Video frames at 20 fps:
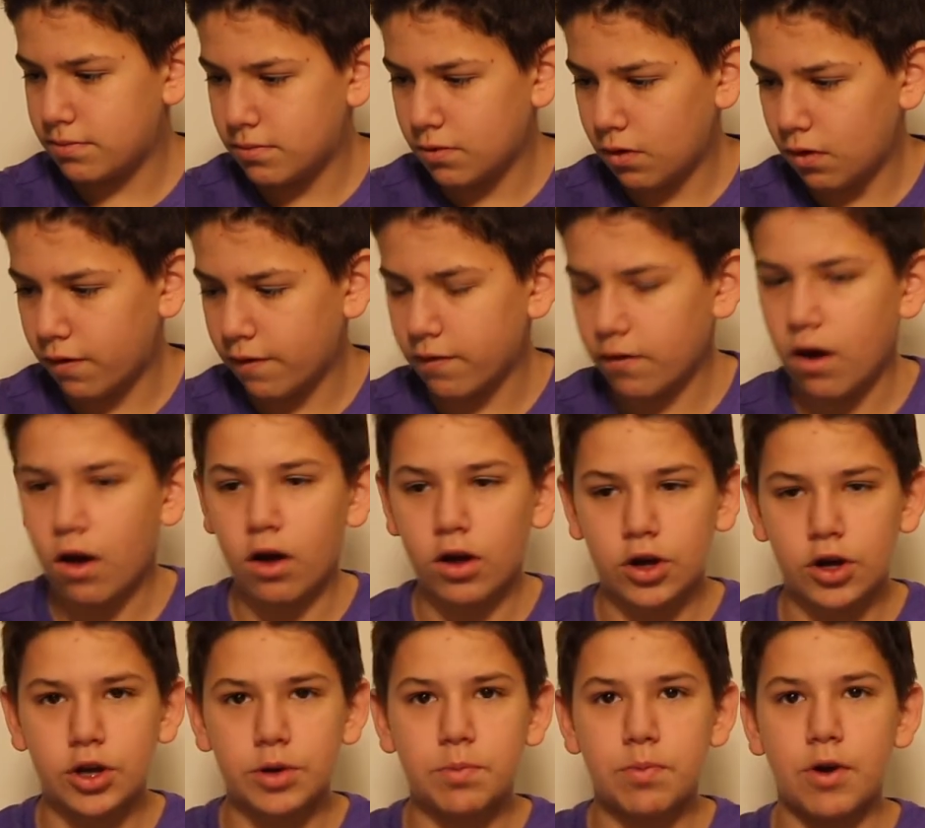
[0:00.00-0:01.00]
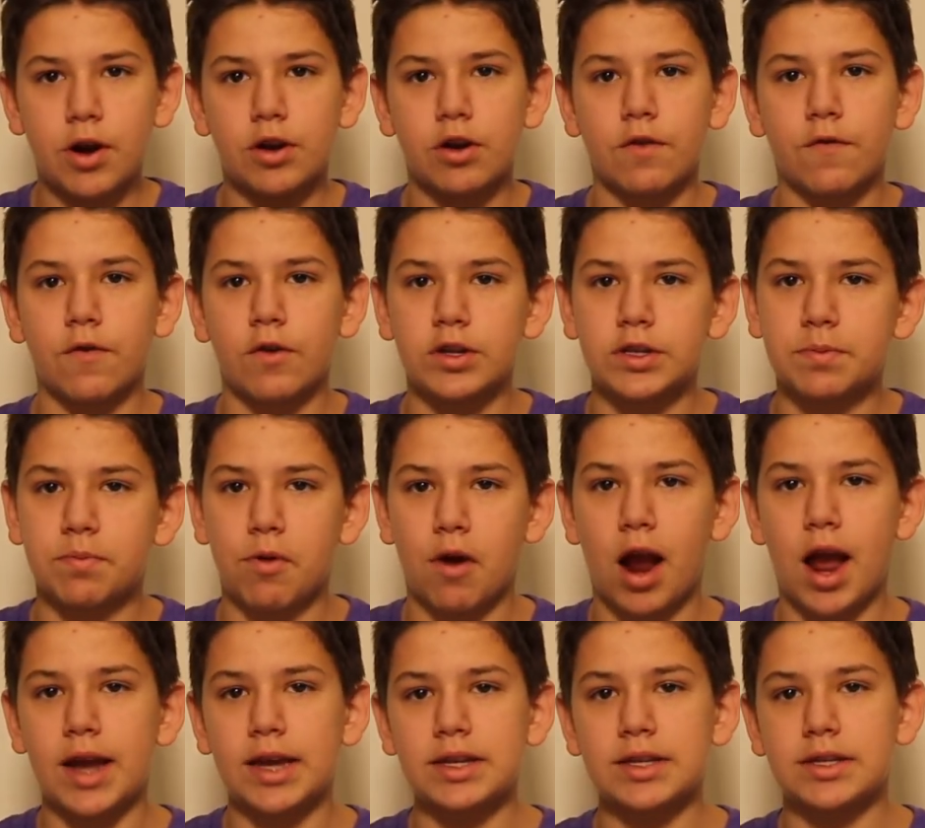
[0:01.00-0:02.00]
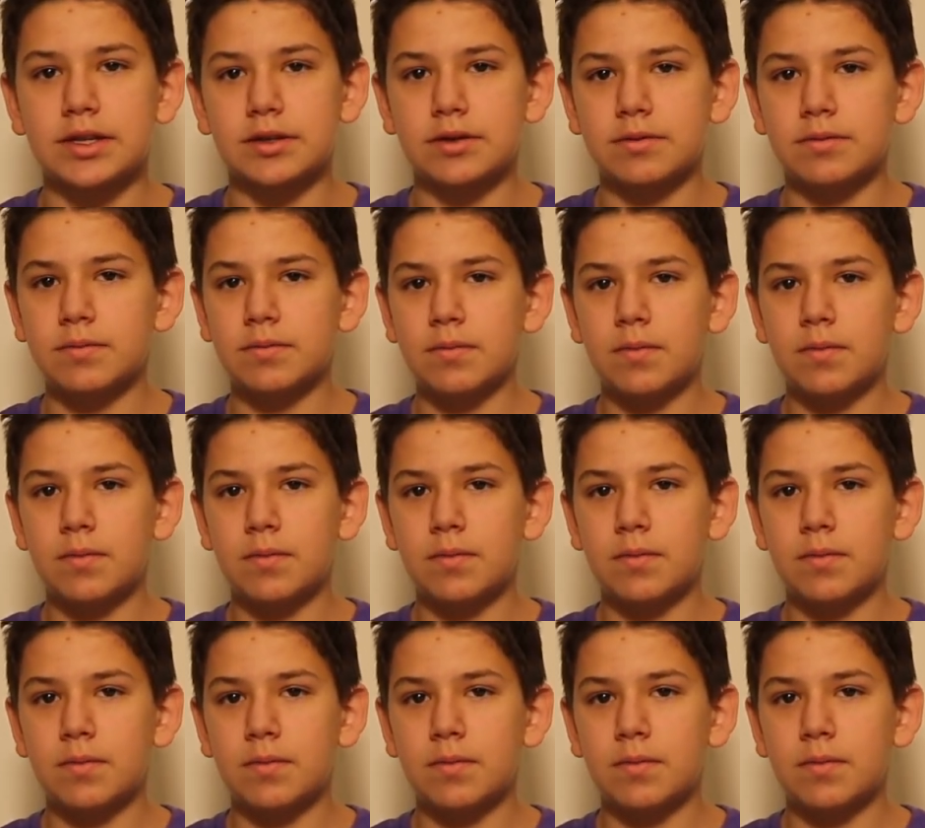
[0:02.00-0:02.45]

overall, good printer for its price.